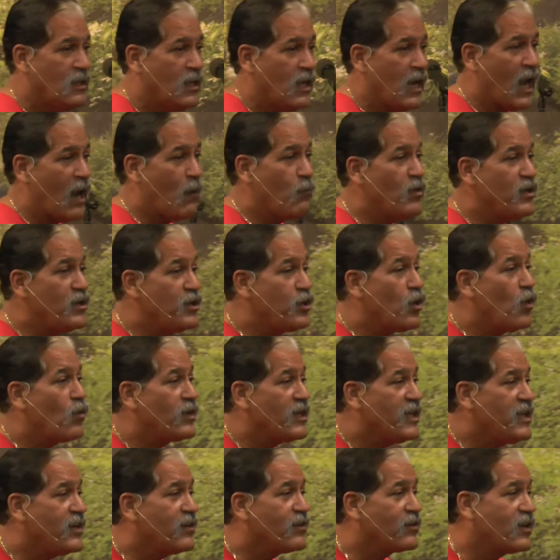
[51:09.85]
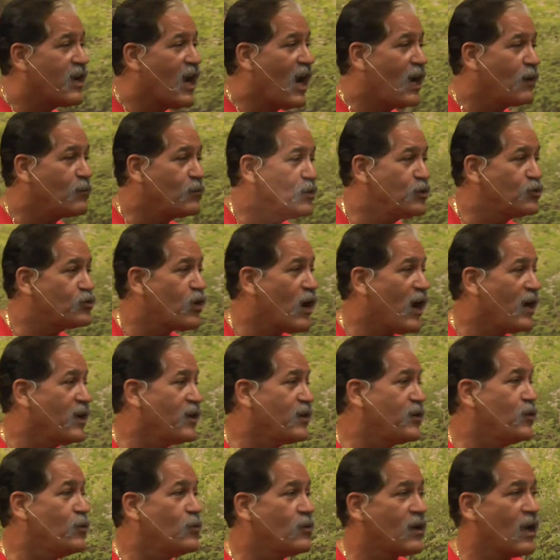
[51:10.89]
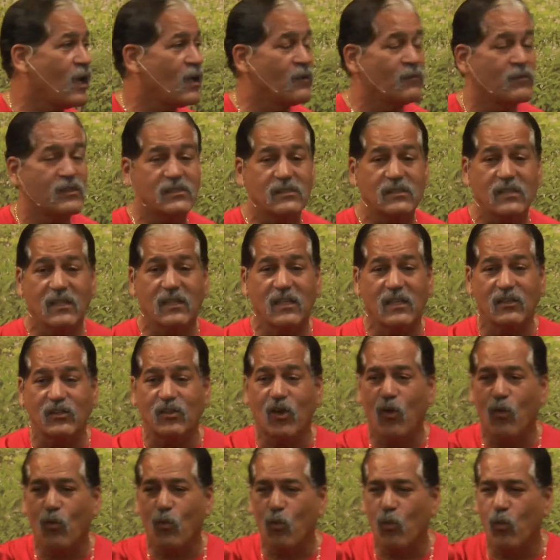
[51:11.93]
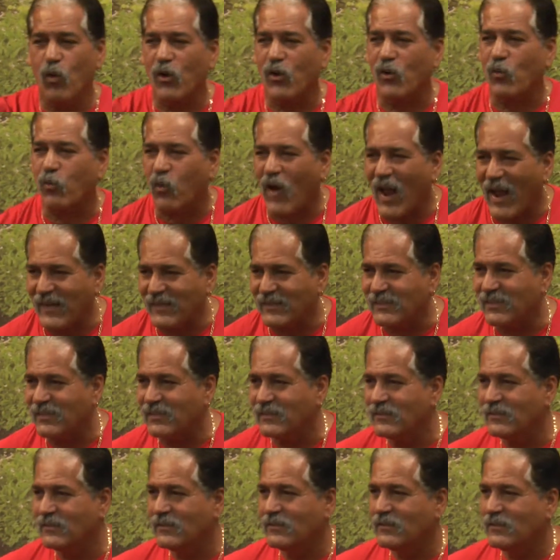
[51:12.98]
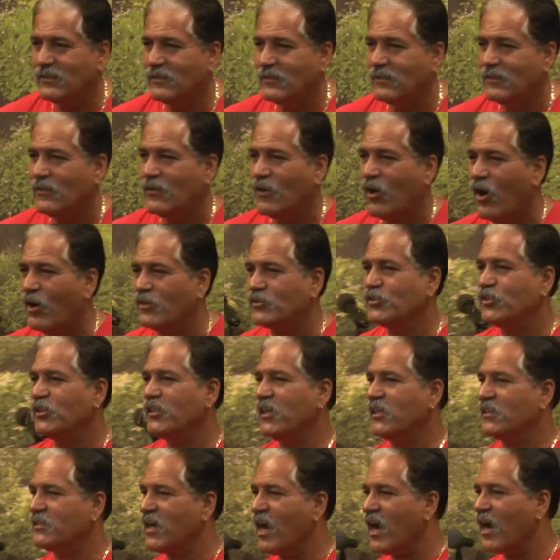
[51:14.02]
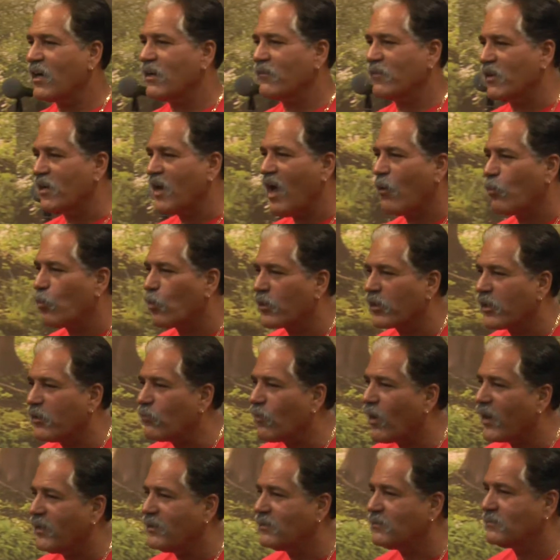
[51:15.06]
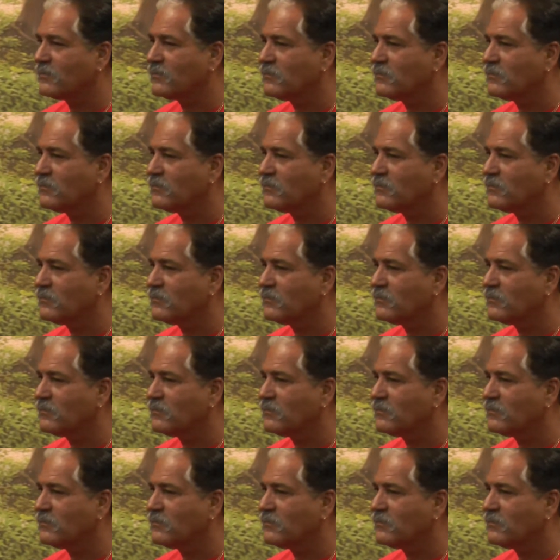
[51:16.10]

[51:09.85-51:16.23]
And when you don't hear God, you try to do it, all of a sudden it don't work right. Aren't you getting tired of it not working right?